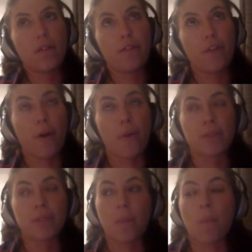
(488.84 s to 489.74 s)
from
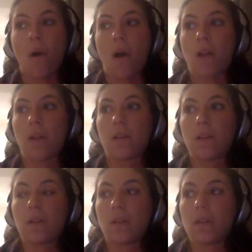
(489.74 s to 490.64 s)

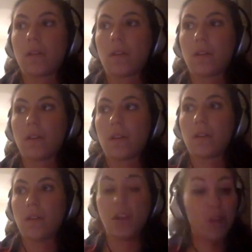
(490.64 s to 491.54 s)
someone
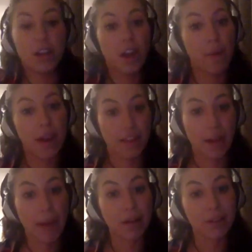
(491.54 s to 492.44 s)
who didn't know
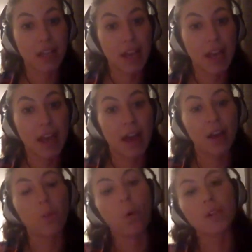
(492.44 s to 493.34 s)
anything about it. And
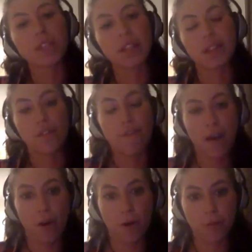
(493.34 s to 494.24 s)
I wanted the
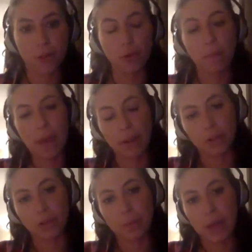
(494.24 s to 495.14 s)
film to
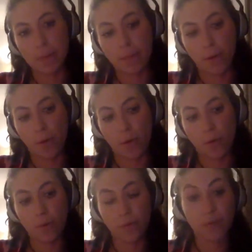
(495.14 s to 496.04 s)
appeal to
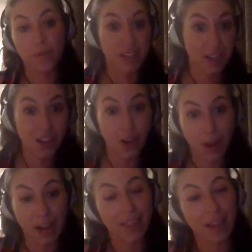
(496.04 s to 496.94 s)
people that didn't know
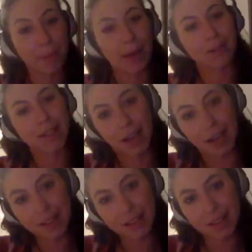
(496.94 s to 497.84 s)
anything about
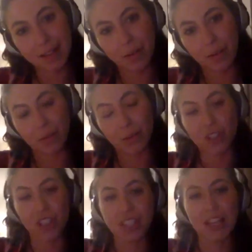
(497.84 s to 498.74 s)
tennis,
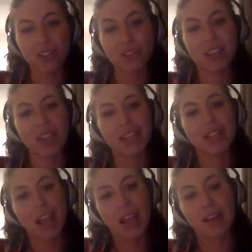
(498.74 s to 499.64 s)
was just
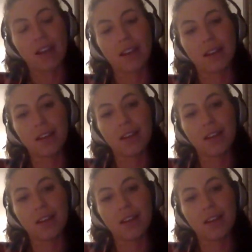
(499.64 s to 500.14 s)
interested in